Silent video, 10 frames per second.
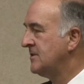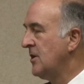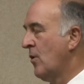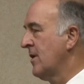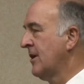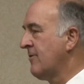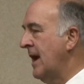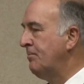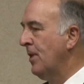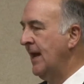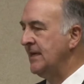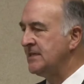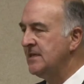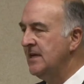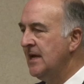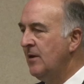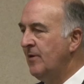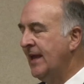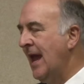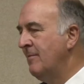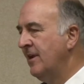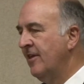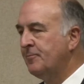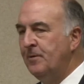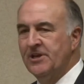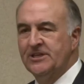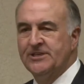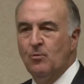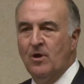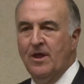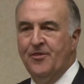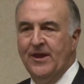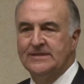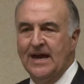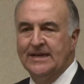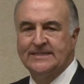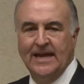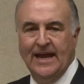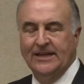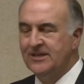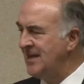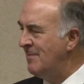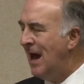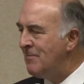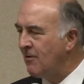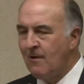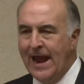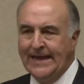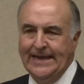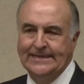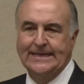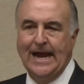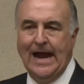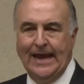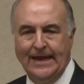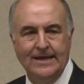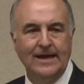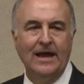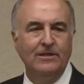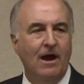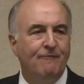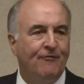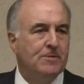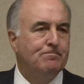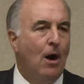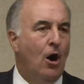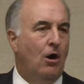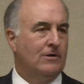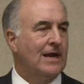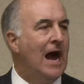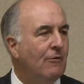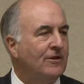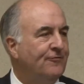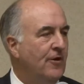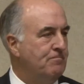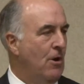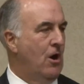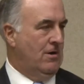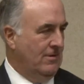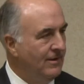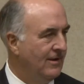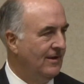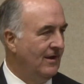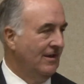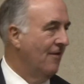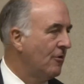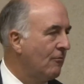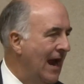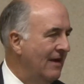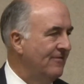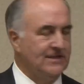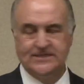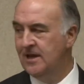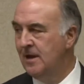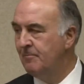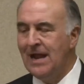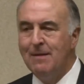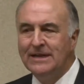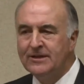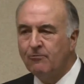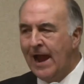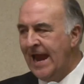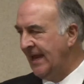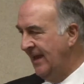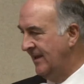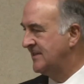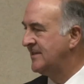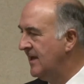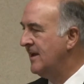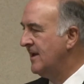So we're in a great place. And when I came into this position, one of the things I said, because I'm a rankings guy. I love football, college football. I love the Ravens, but I'm into rankings.